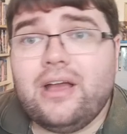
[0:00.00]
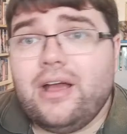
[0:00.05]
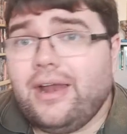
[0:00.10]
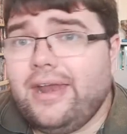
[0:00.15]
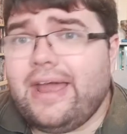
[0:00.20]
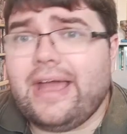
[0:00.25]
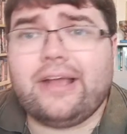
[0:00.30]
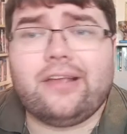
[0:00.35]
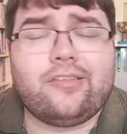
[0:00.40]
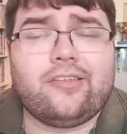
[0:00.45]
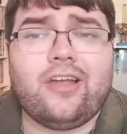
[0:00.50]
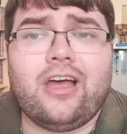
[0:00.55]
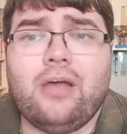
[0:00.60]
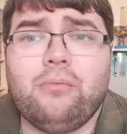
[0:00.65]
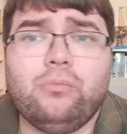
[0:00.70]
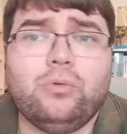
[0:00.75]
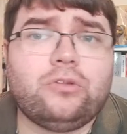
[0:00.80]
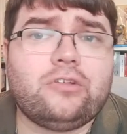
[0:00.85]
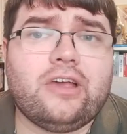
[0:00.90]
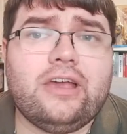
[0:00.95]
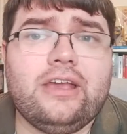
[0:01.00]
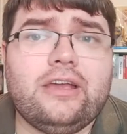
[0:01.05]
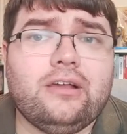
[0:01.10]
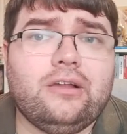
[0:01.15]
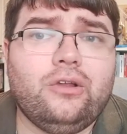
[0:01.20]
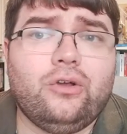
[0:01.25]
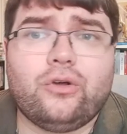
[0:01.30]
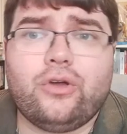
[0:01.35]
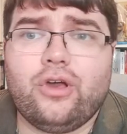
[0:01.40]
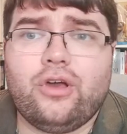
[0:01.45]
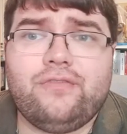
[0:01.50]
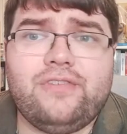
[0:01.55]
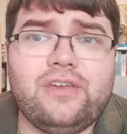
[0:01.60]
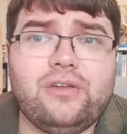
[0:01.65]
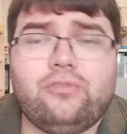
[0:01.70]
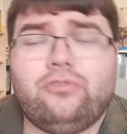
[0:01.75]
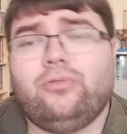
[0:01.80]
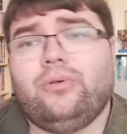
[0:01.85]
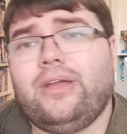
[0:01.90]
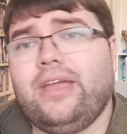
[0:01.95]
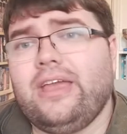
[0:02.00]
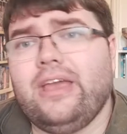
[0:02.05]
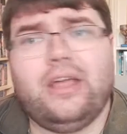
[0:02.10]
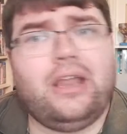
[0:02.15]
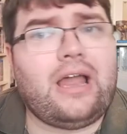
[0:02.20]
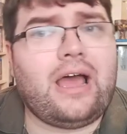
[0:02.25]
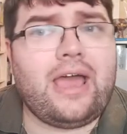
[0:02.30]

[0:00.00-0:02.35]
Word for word: Next time we'll take a look at A View to a Kill.